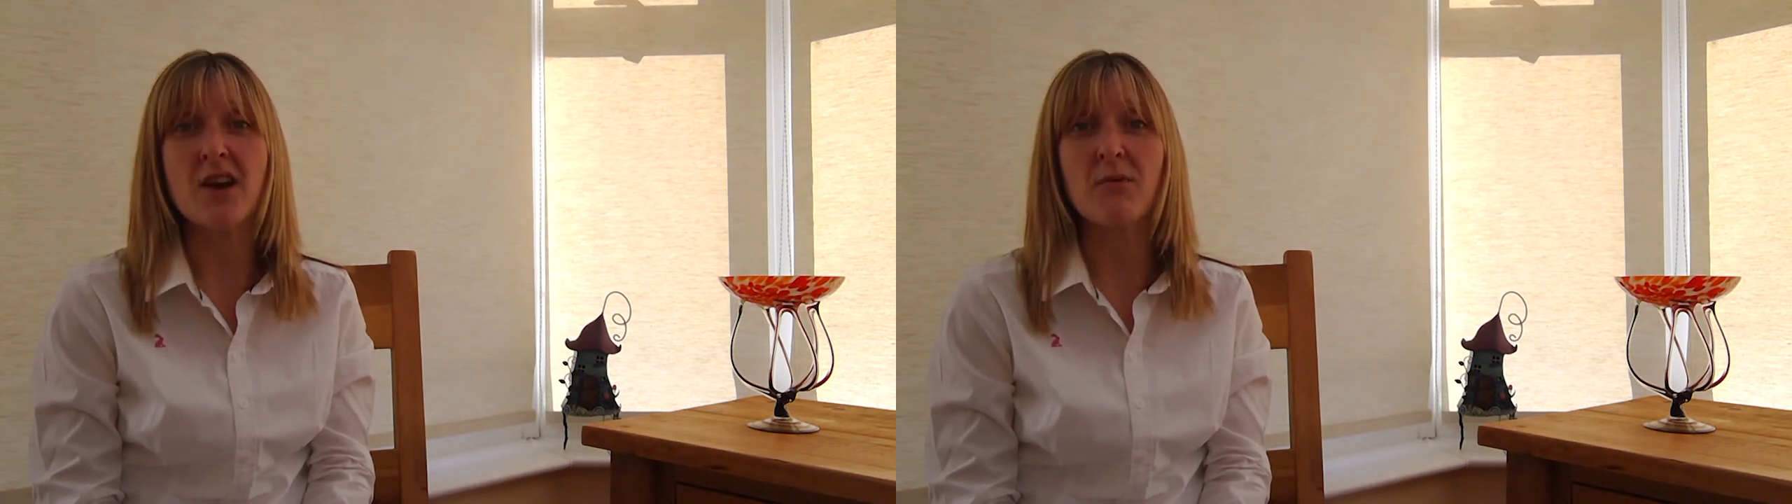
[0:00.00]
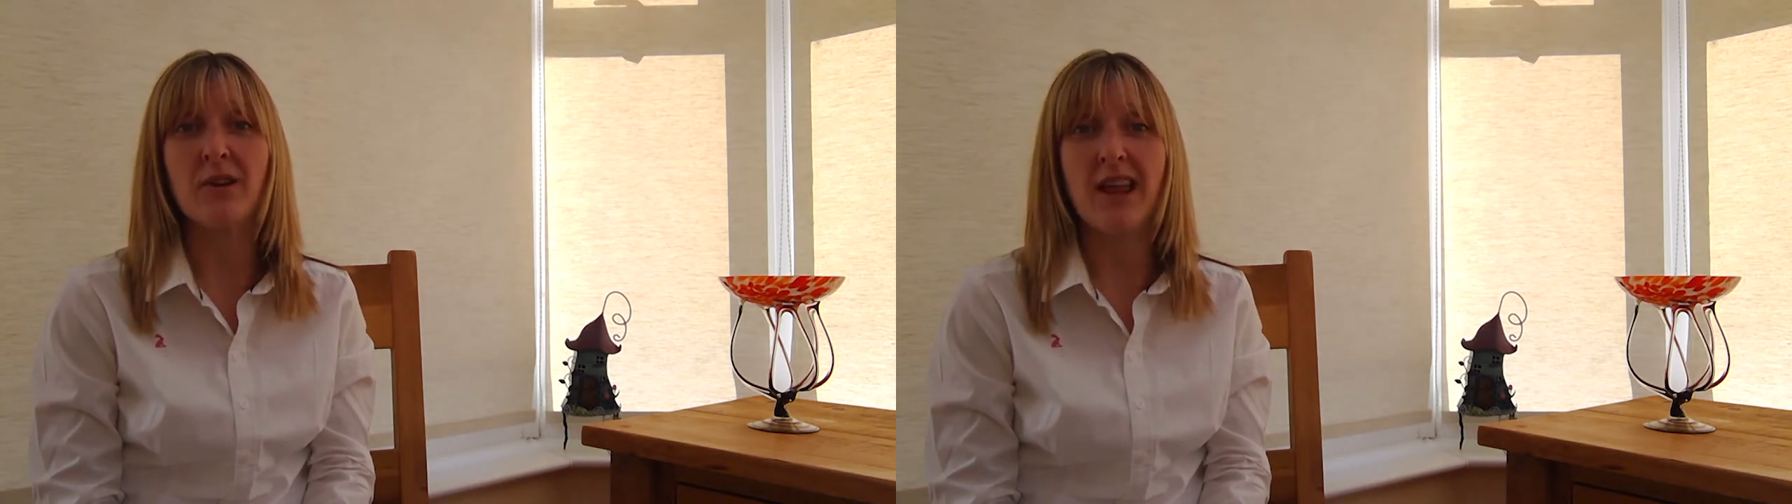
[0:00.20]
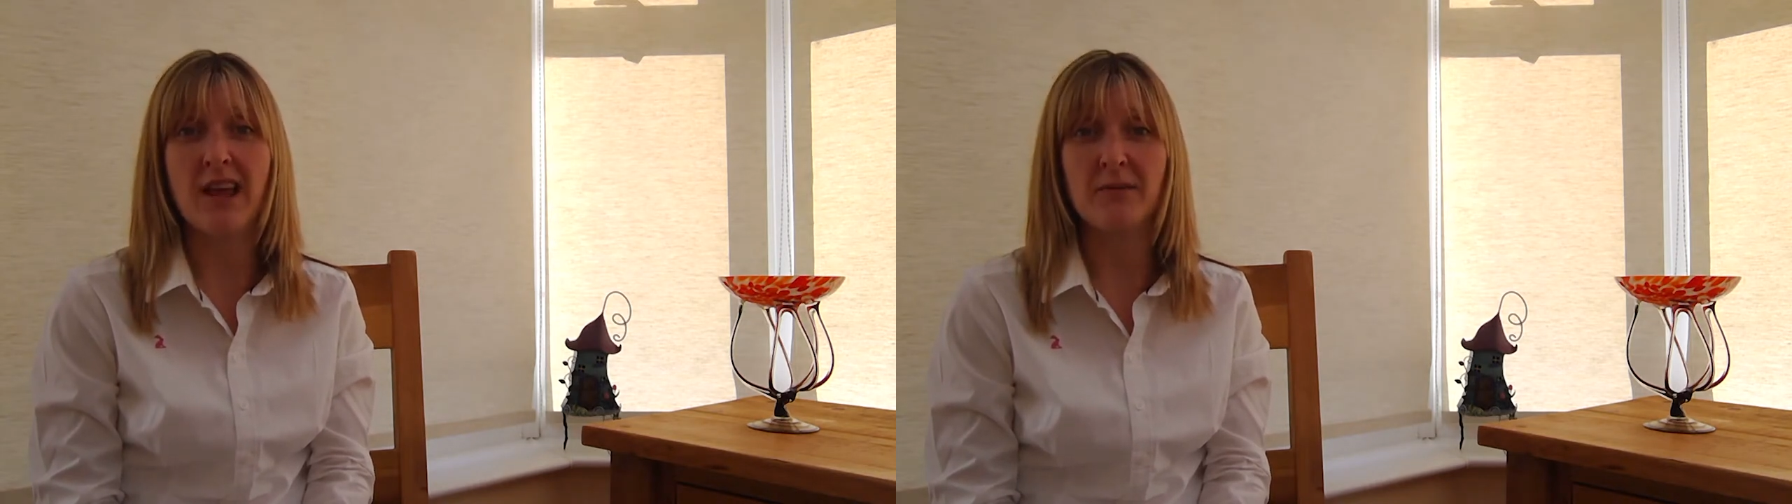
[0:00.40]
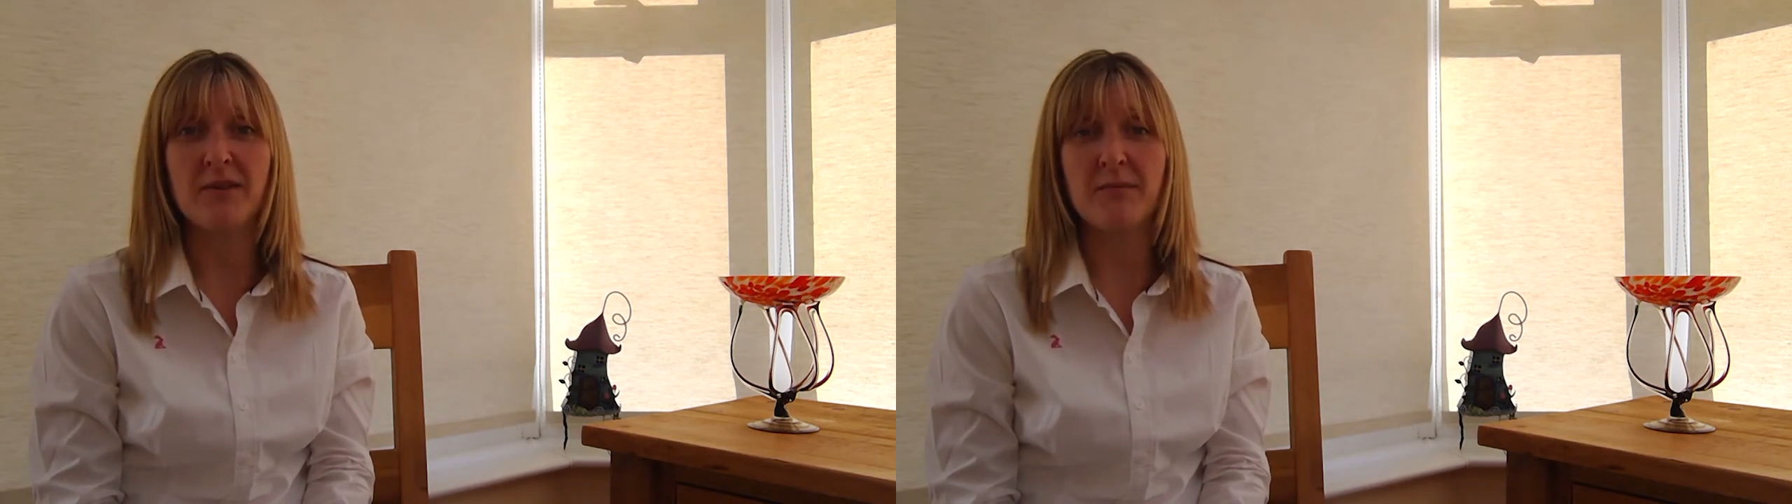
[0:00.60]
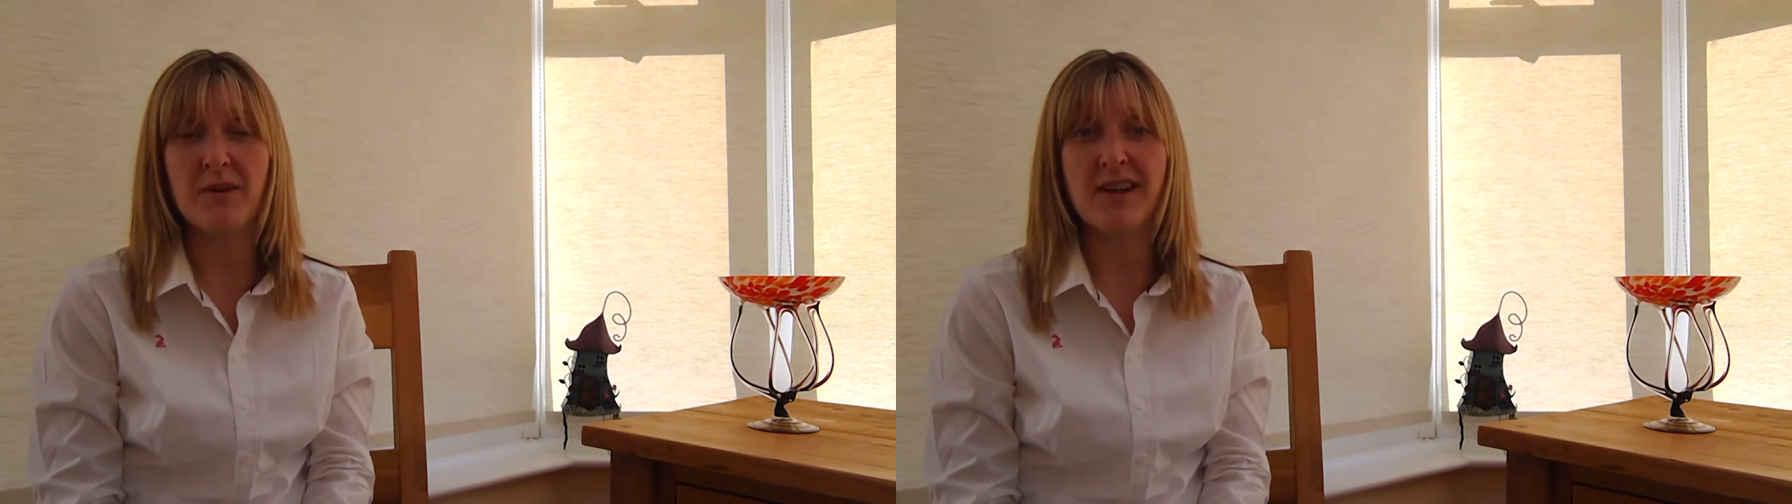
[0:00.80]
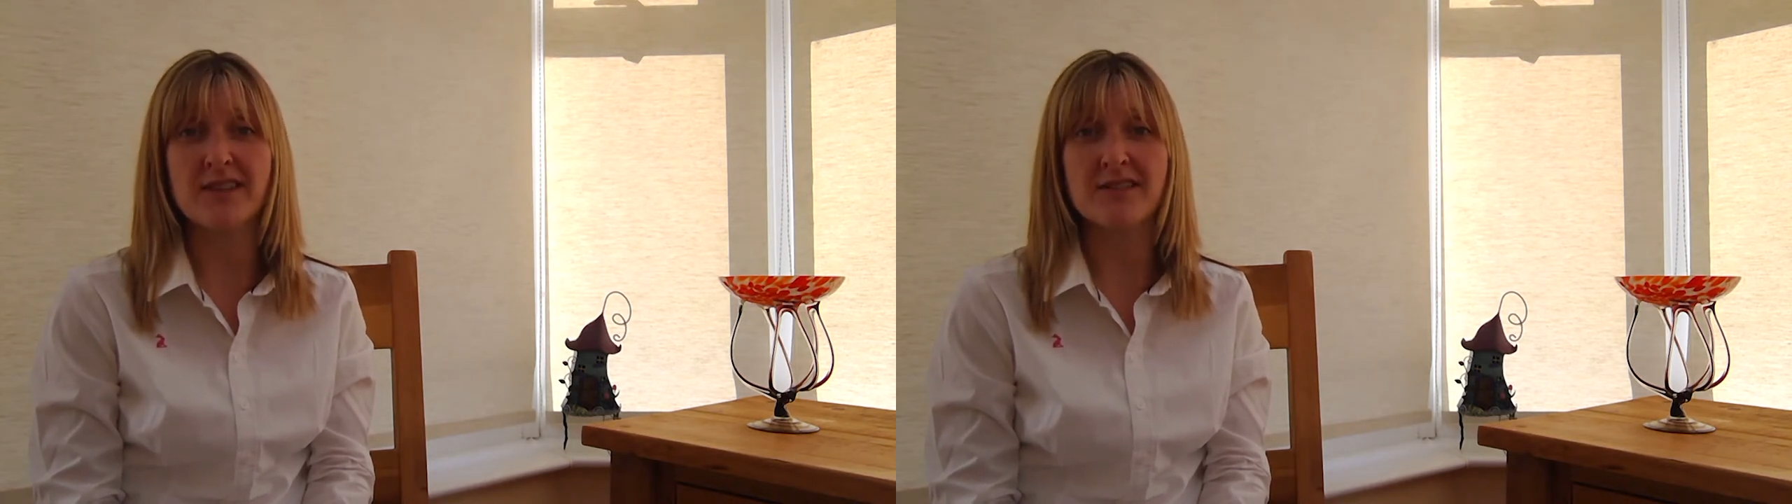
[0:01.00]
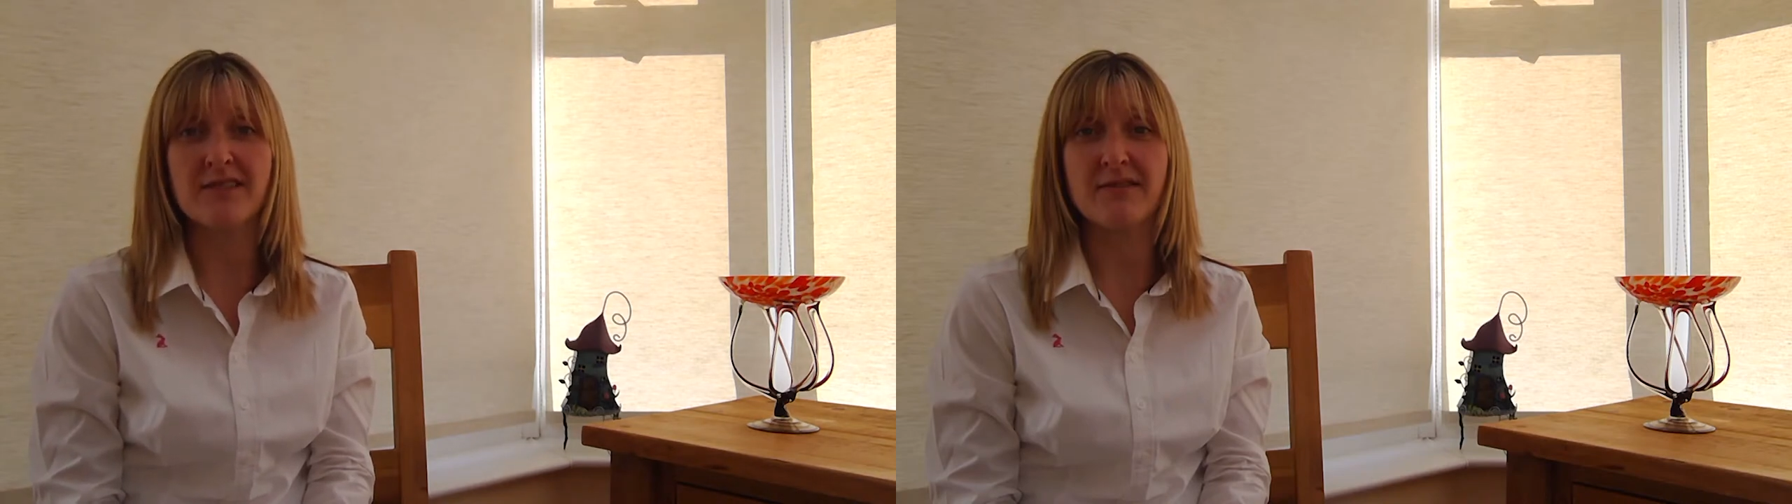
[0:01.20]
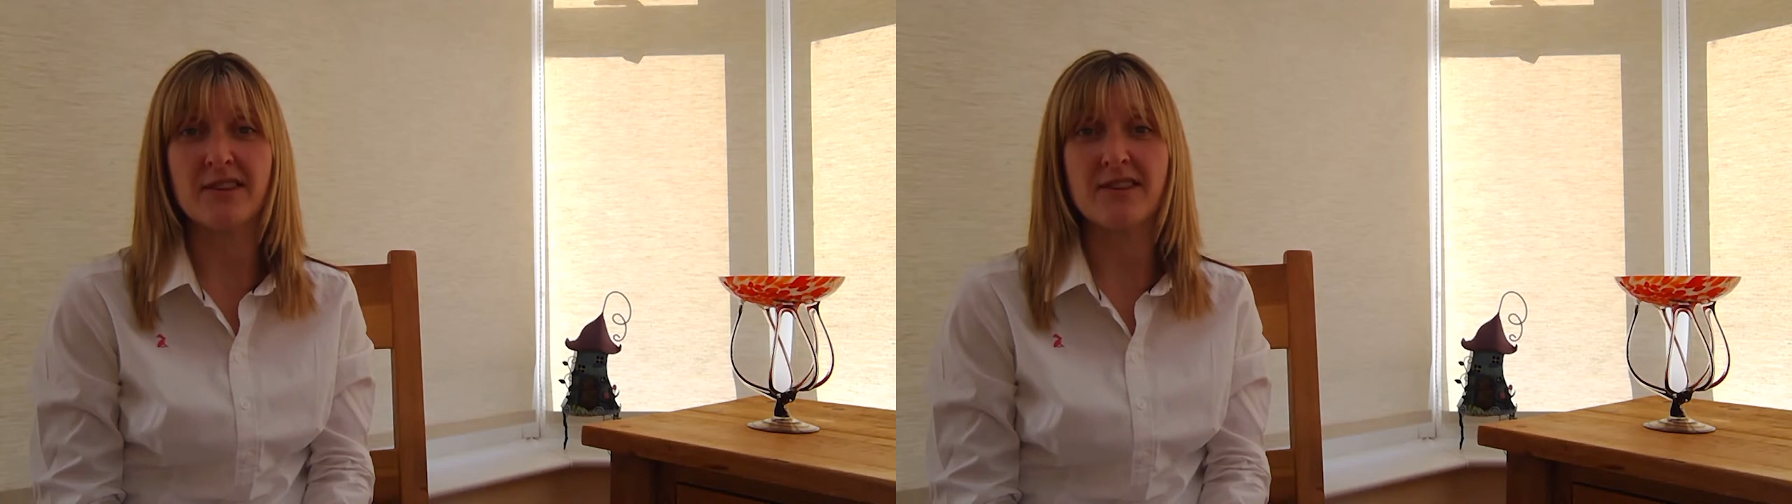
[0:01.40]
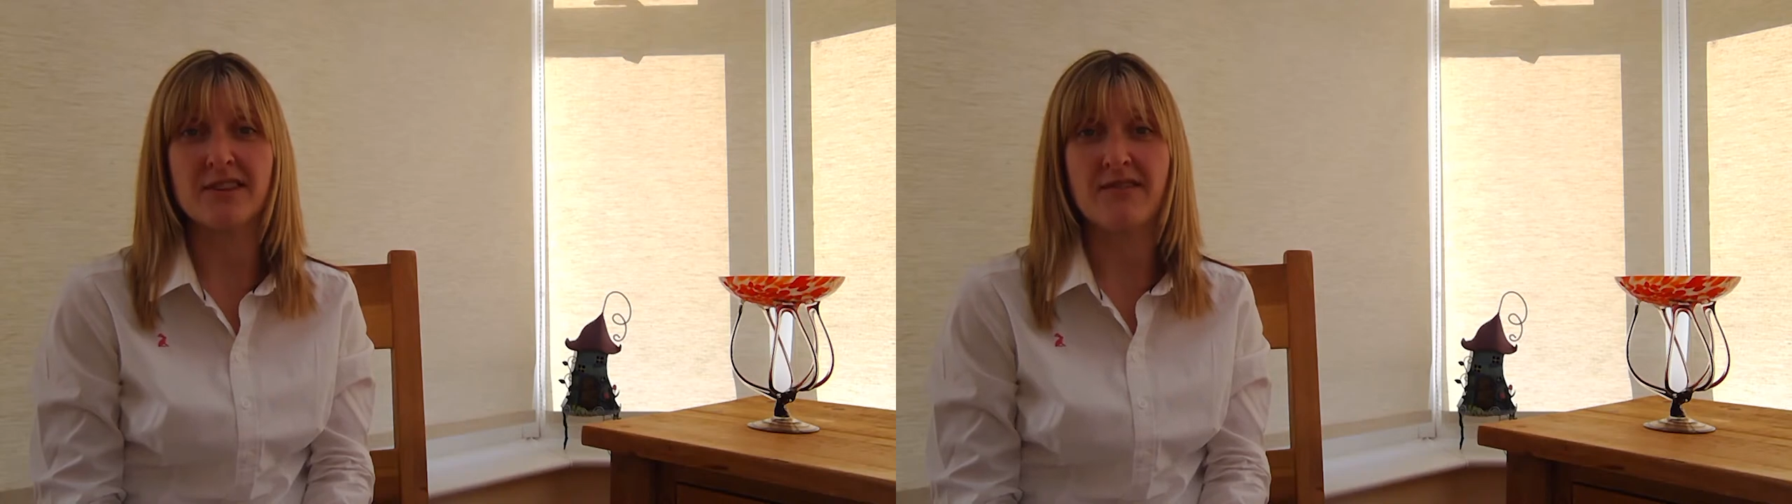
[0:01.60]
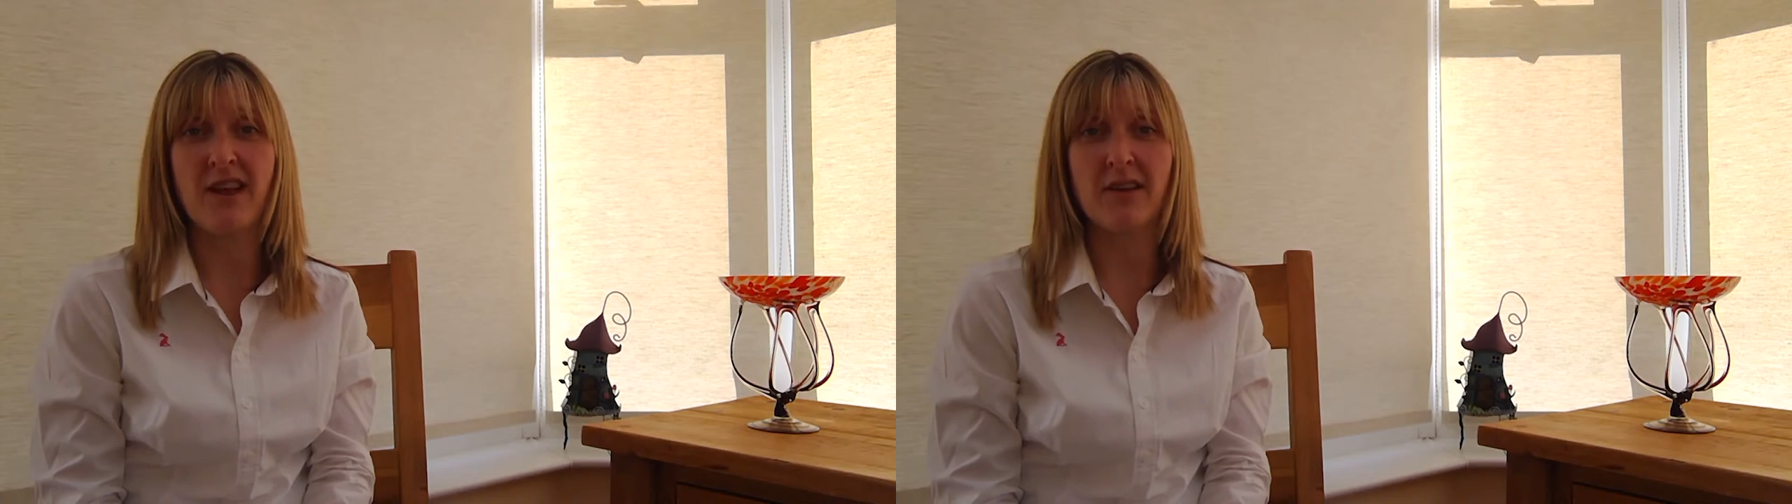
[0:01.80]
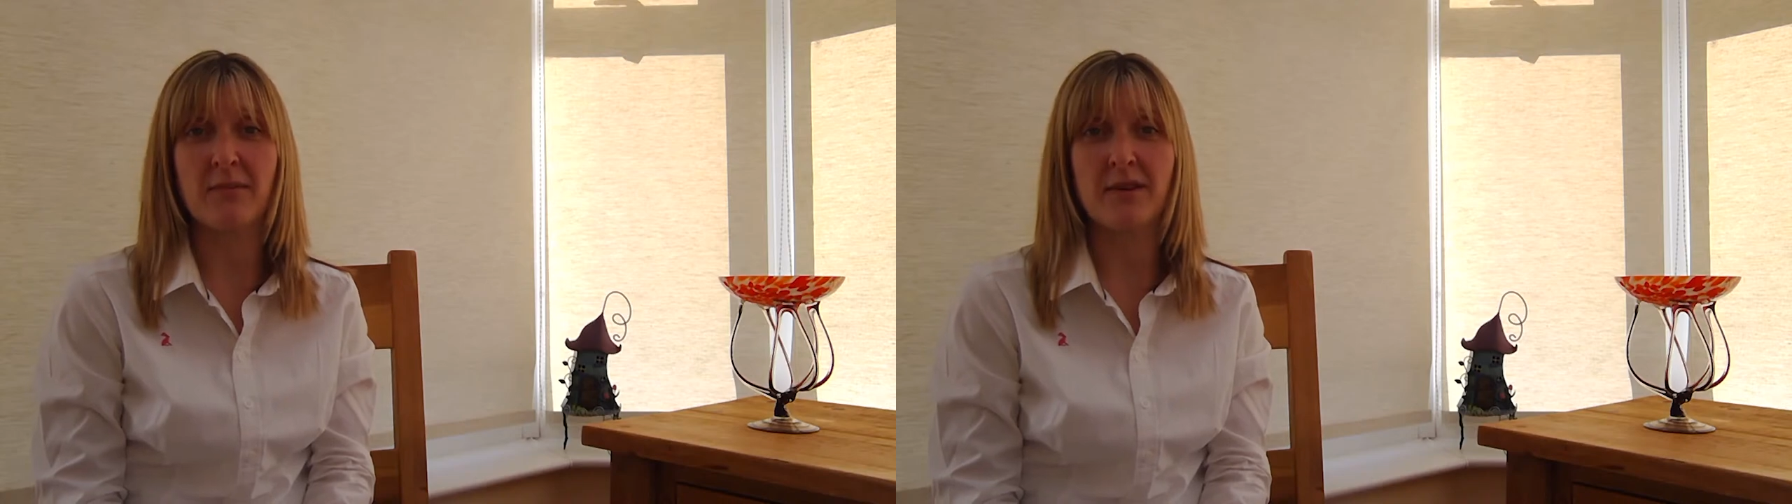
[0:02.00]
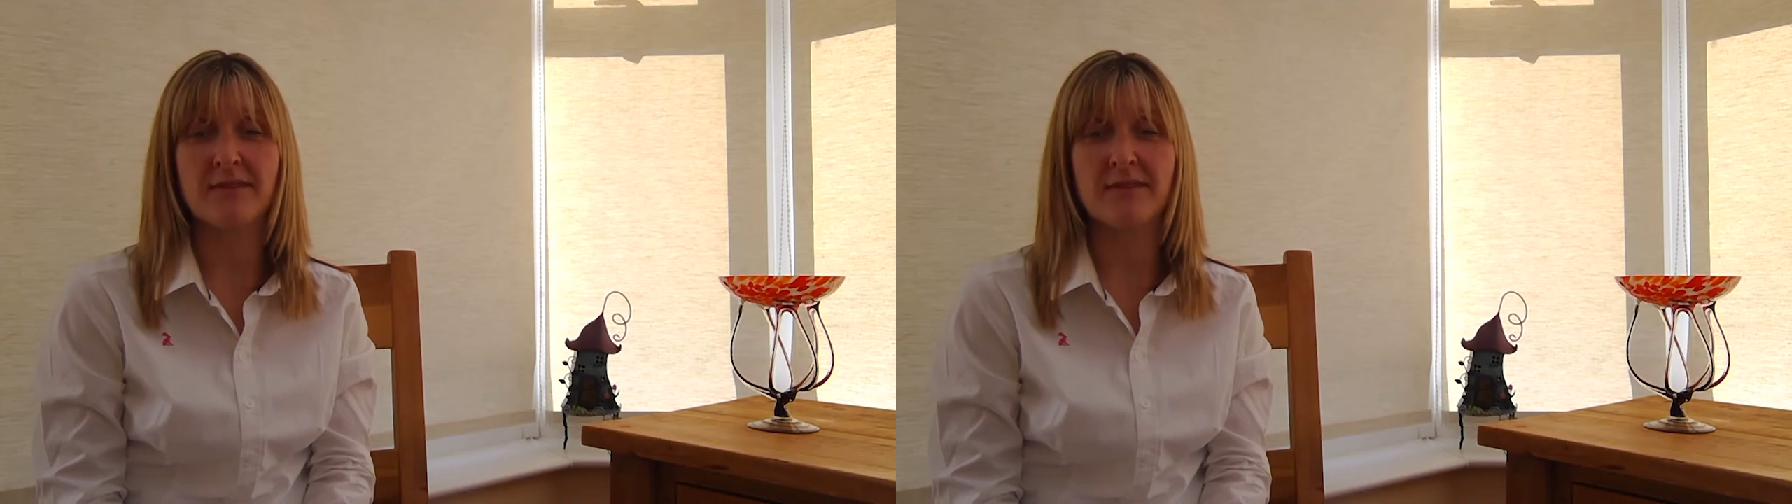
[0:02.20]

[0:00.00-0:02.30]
will help the brain to further develop.